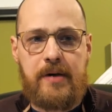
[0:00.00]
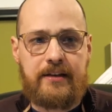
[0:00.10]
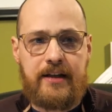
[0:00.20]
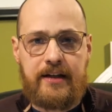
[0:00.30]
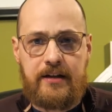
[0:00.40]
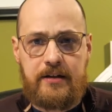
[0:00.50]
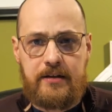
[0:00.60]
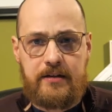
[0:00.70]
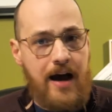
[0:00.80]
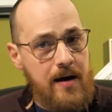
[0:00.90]
by letting
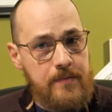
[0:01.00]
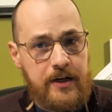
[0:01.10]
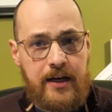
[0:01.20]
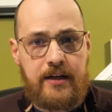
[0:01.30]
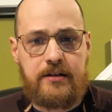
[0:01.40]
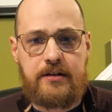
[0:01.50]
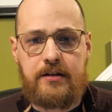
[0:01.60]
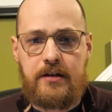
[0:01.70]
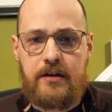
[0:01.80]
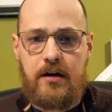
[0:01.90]
it
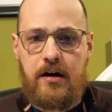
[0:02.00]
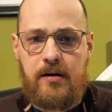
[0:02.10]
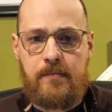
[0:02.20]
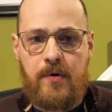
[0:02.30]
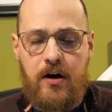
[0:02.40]
dominate um,